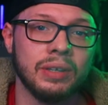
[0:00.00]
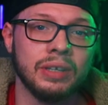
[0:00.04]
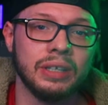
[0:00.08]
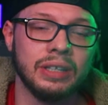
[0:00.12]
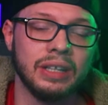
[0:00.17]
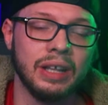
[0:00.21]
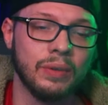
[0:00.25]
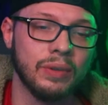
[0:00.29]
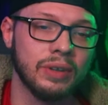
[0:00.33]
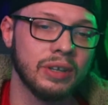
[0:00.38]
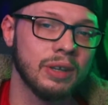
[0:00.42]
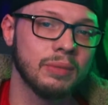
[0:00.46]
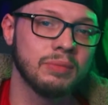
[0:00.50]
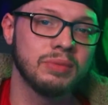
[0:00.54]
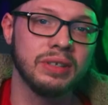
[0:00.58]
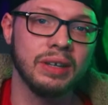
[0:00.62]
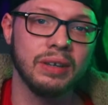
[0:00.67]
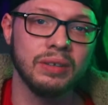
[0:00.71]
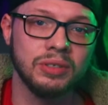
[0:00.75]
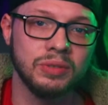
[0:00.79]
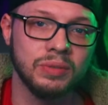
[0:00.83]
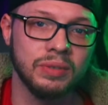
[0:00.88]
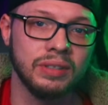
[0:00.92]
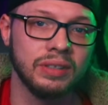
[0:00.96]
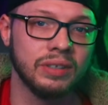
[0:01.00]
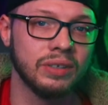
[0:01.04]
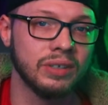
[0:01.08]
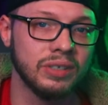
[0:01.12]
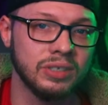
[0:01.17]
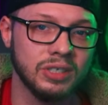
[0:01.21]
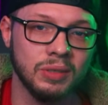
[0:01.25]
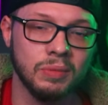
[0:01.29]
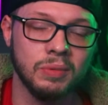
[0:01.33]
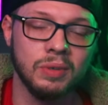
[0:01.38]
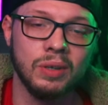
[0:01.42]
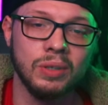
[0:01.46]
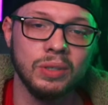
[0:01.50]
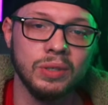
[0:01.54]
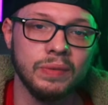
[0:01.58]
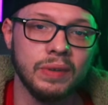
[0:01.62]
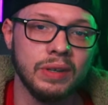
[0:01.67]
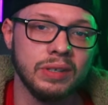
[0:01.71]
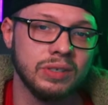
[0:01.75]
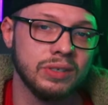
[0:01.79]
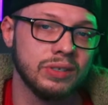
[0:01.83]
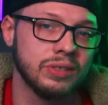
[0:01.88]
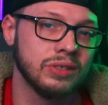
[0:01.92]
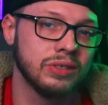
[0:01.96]
Now, when it comes down to it, there is some
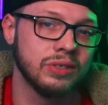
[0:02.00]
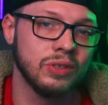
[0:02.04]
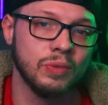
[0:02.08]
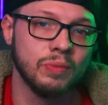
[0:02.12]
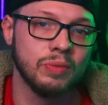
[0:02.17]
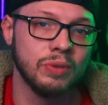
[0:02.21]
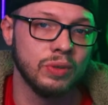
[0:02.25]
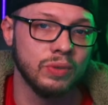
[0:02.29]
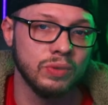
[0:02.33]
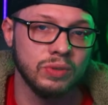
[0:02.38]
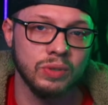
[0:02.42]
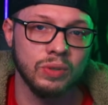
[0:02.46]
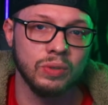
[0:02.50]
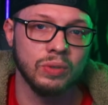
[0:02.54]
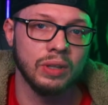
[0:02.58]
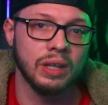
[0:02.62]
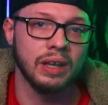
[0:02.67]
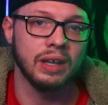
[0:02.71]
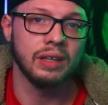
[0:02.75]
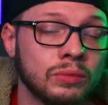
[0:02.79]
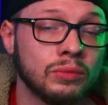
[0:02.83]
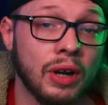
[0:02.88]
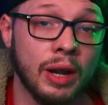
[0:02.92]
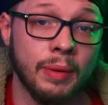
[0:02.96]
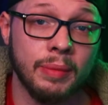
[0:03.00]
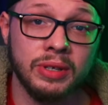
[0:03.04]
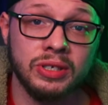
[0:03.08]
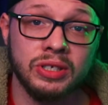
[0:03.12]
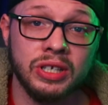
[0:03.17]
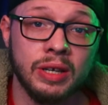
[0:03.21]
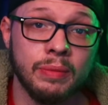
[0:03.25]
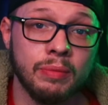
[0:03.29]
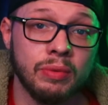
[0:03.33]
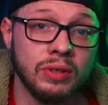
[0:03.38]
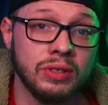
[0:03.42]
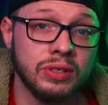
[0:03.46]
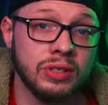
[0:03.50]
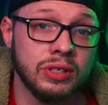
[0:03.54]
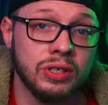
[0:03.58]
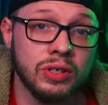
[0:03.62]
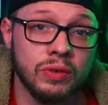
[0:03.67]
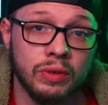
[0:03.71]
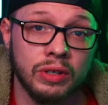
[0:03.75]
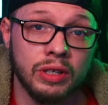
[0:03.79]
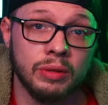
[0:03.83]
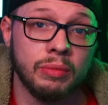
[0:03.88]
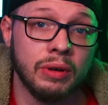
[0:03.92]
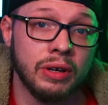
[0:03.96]
cultivars that just don't produce a whole lot. Prime example is this
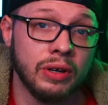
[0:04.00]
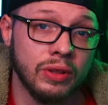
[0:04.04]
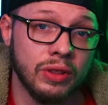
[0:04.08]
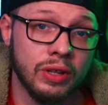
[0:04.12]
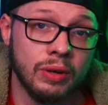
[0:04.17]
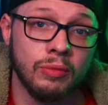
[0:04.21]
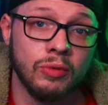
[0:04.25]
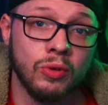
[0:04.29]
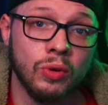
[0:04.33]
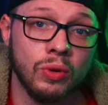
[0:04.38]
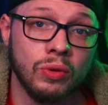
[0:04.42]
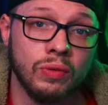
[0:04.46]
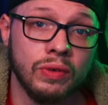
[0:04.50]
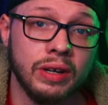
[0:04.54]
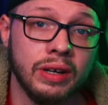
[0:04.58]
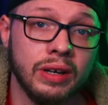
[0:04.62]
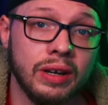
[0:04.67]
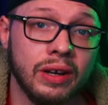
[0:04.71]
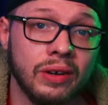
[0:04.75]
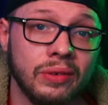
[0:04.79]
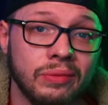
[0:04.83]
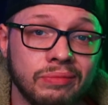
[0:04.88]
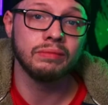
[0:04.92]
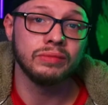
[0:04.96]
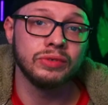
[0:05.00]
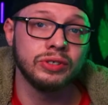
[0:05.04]
Gorilla Butter that I'm growing right now.